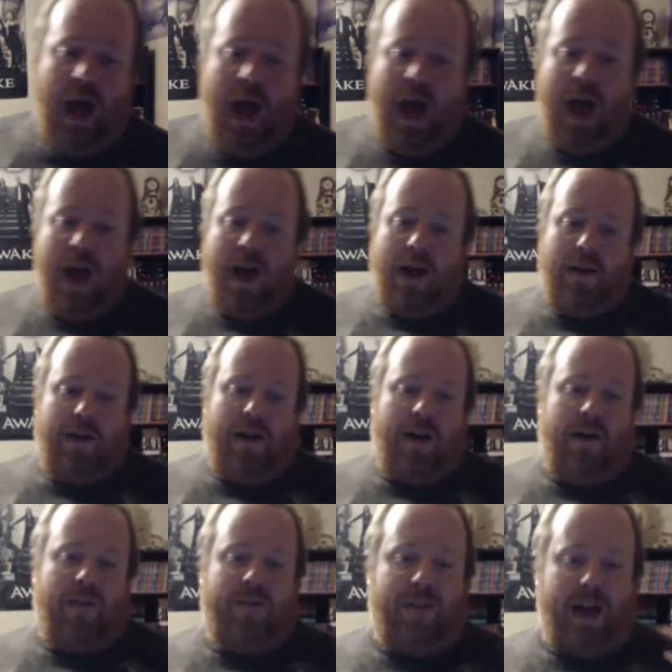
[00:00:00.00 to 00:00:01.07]
And
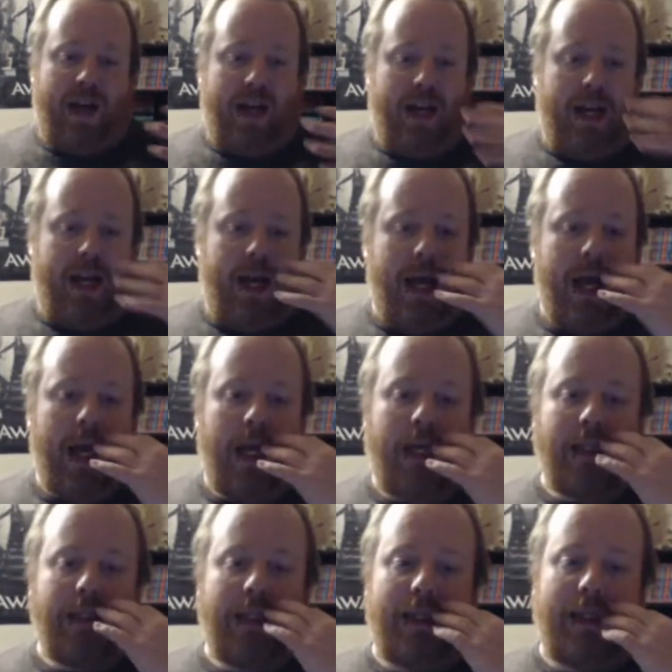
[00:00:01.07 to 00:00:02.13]
Fade,
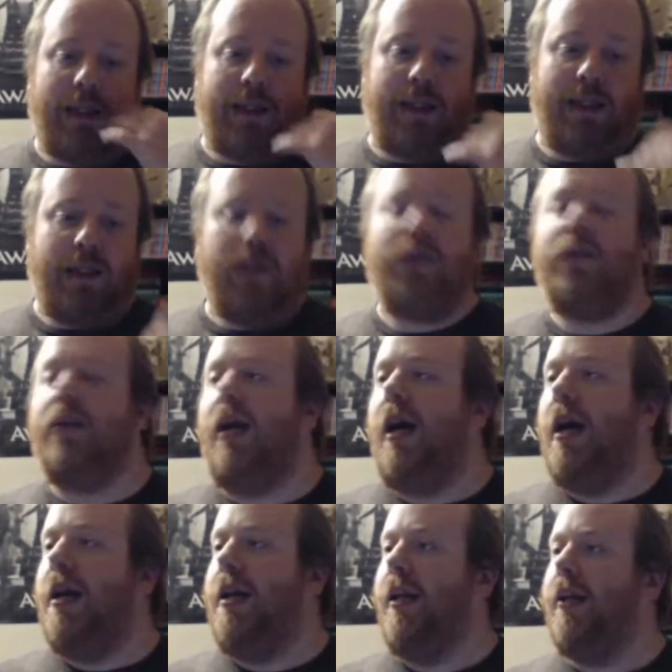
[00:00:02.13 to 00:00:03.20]
he's still
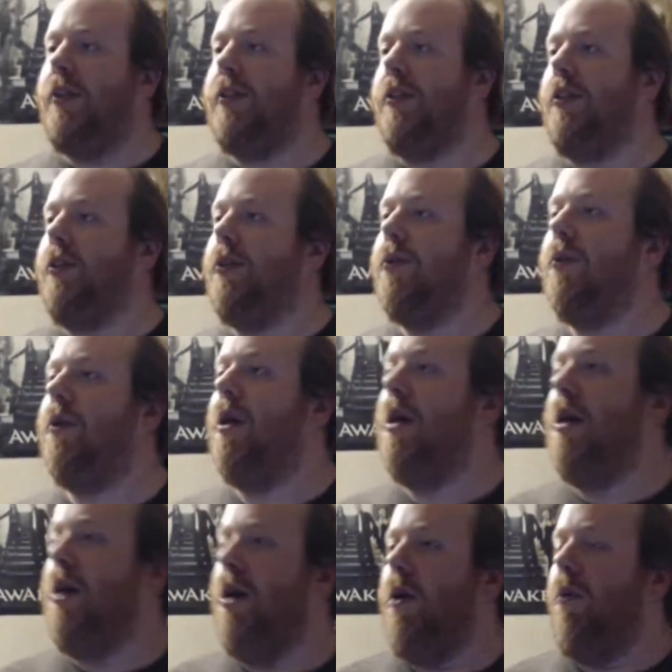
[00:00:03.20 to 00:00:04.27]
got an issue
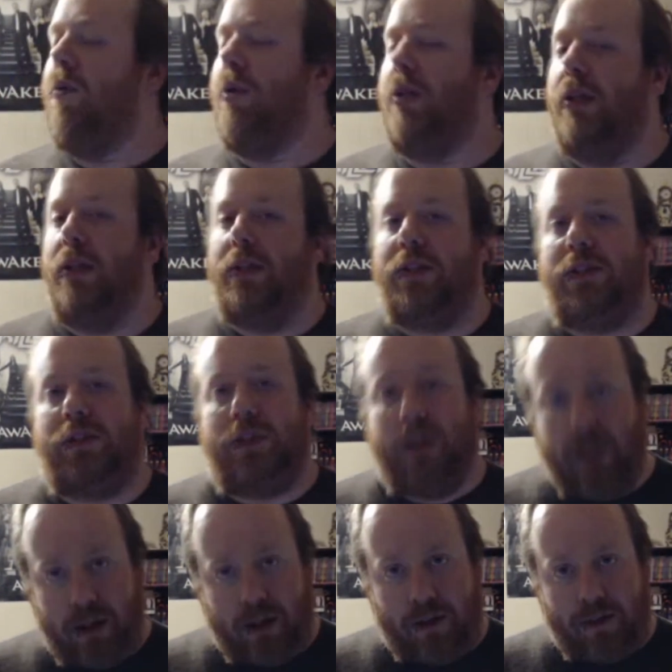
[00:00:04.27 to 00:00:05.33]
with the Strucker